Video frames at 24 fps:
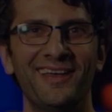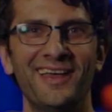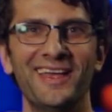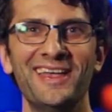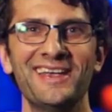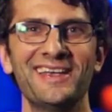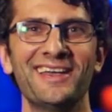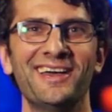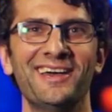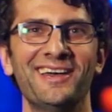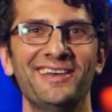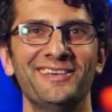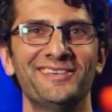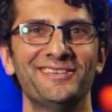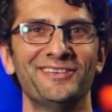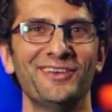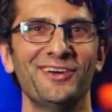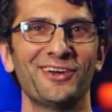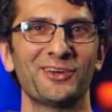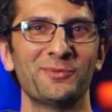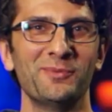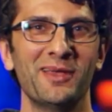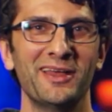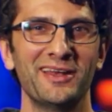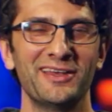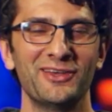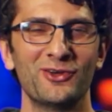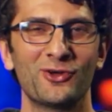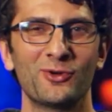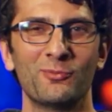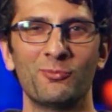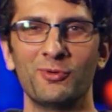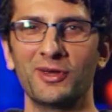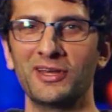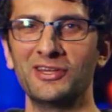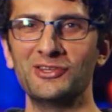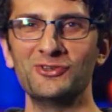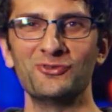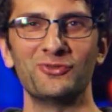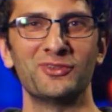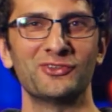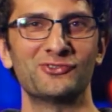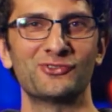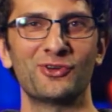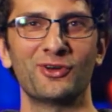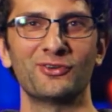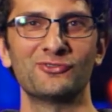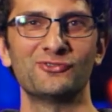Hey guys, Zockman here, bringing you the
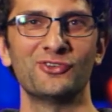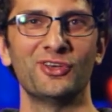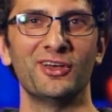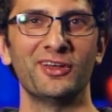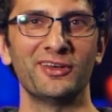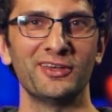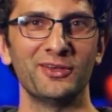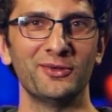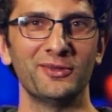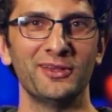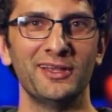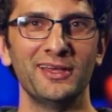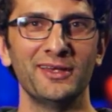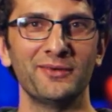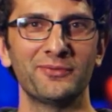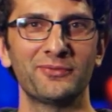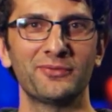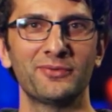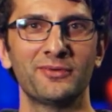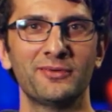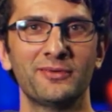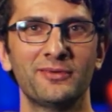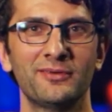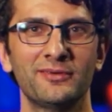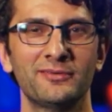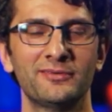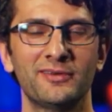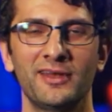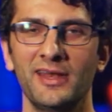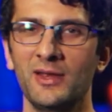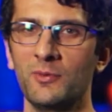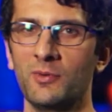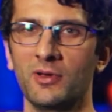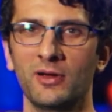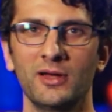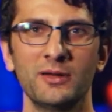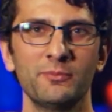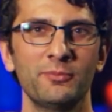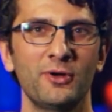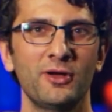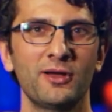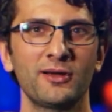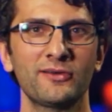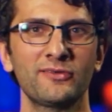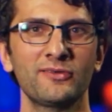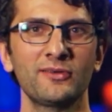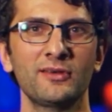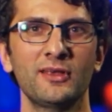church audio life. Today we're
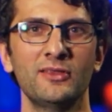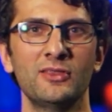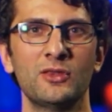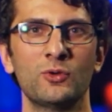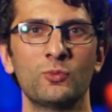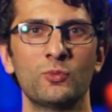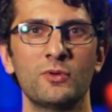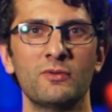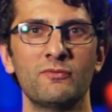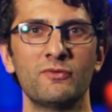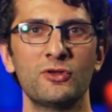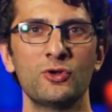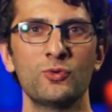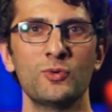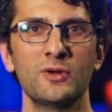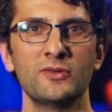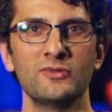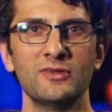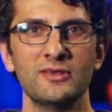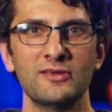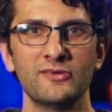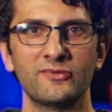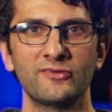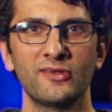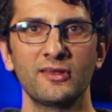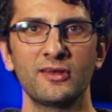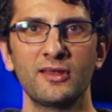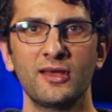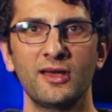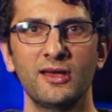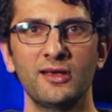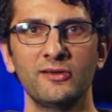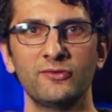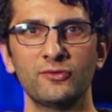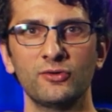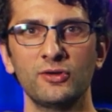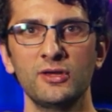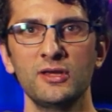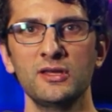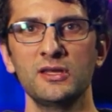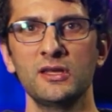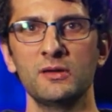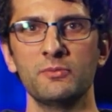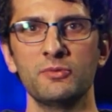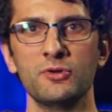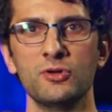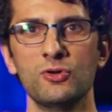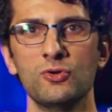unboxing and then reviewing the Sennheiser
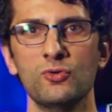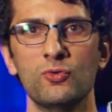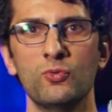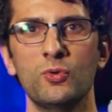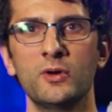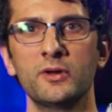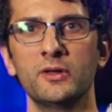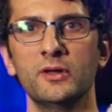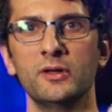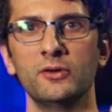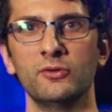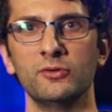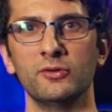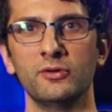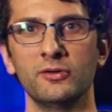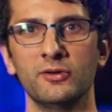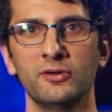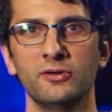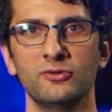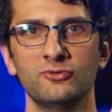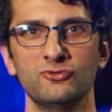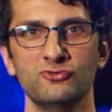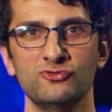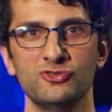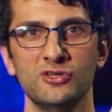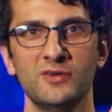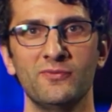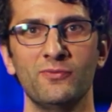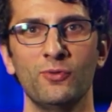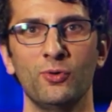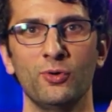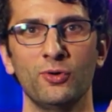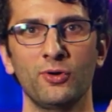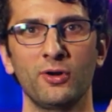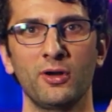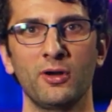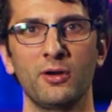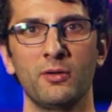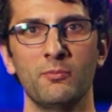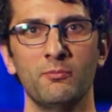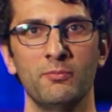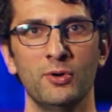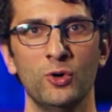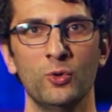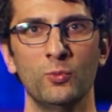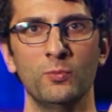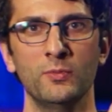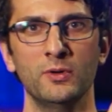EW100 G4.
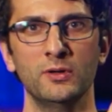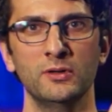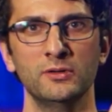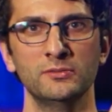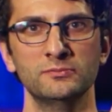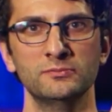Boom.